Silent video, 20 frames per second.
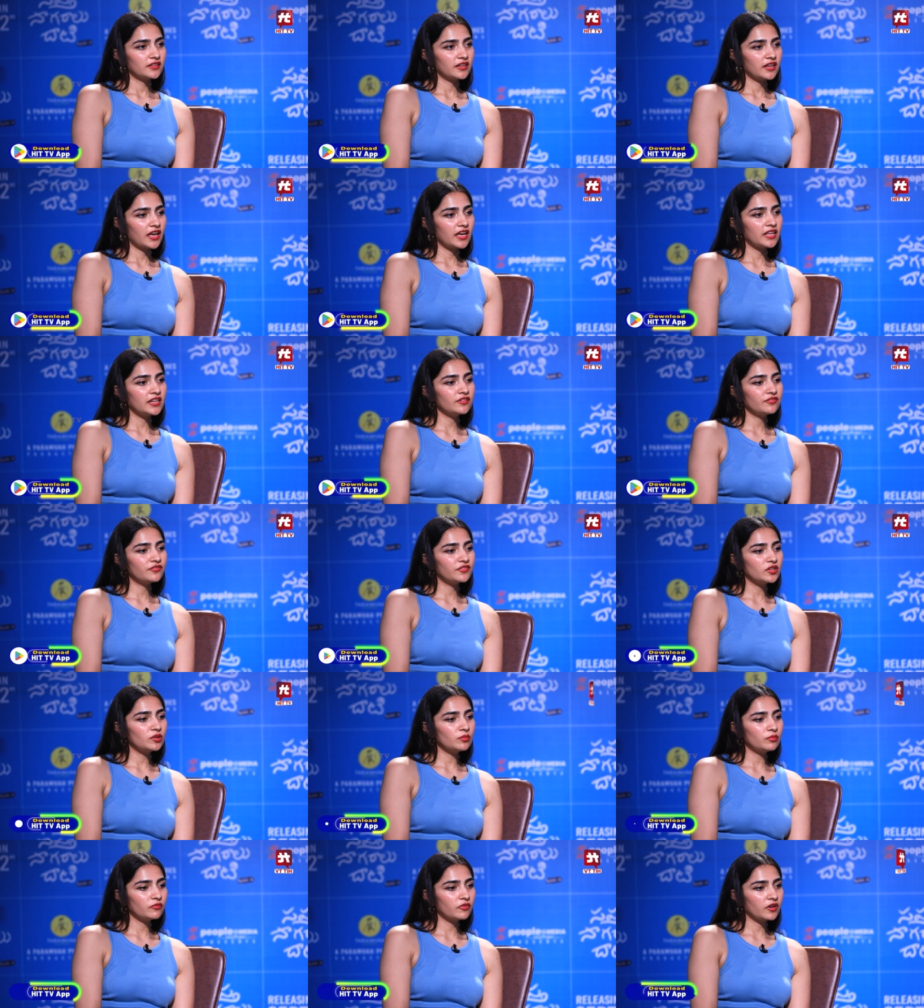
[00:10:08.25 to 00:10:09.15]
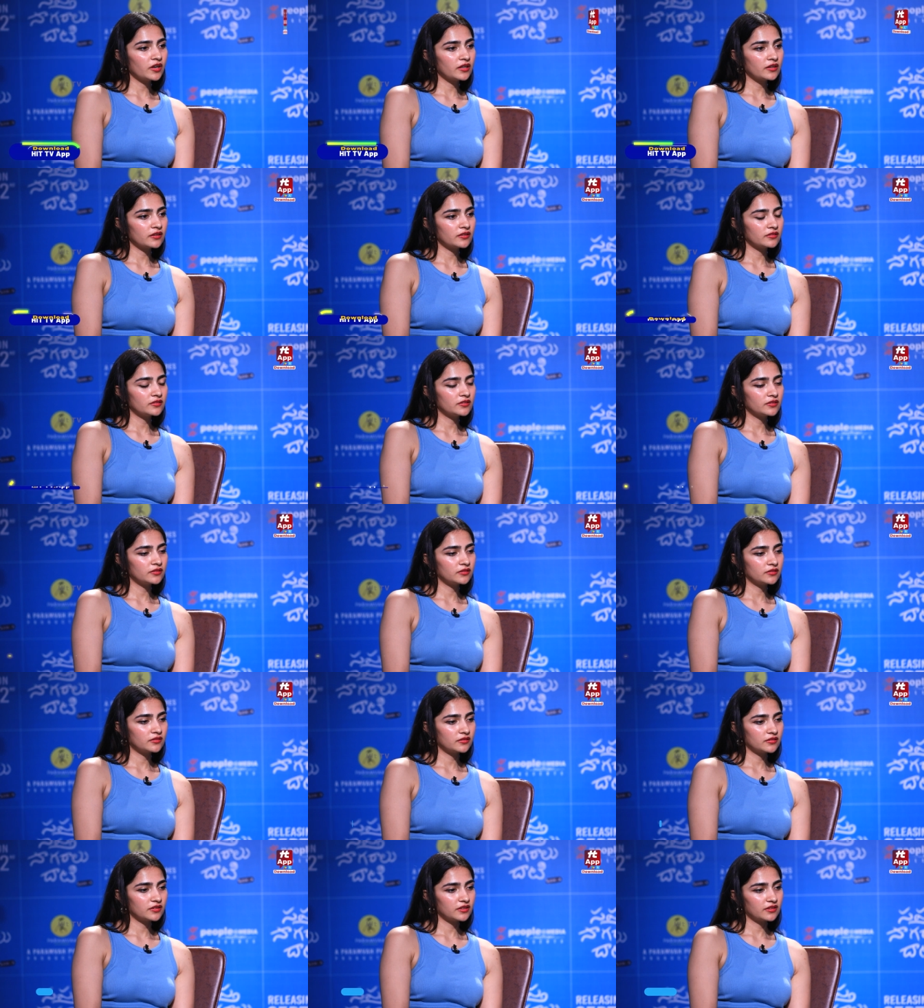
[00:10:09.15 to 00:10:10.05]
any film where
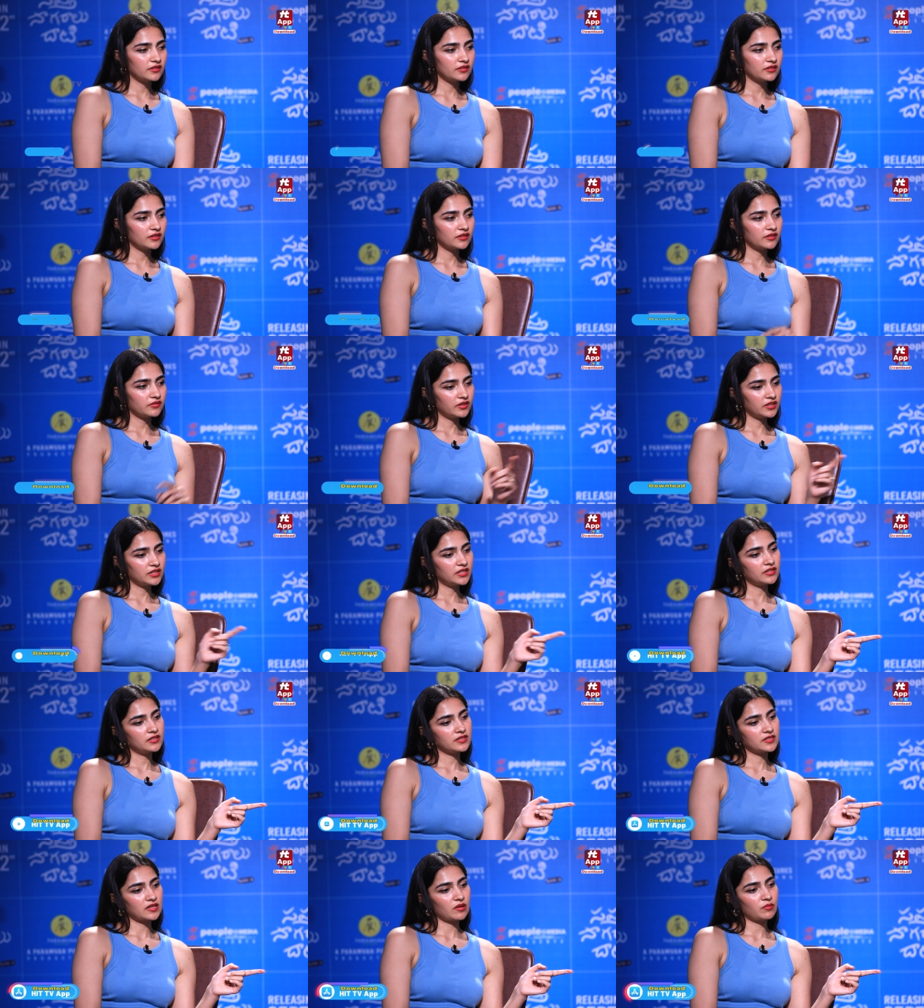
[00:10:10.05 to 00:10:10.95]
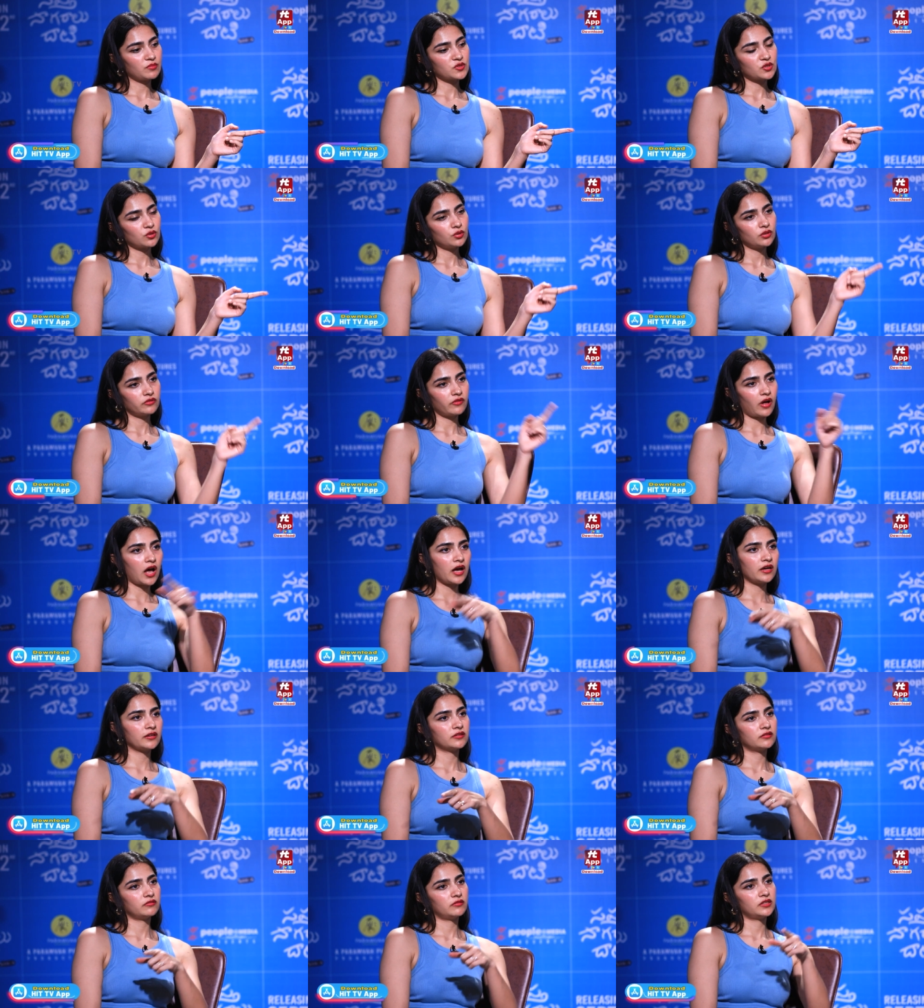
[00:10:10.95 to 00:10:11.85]
the where there is some sort of arc,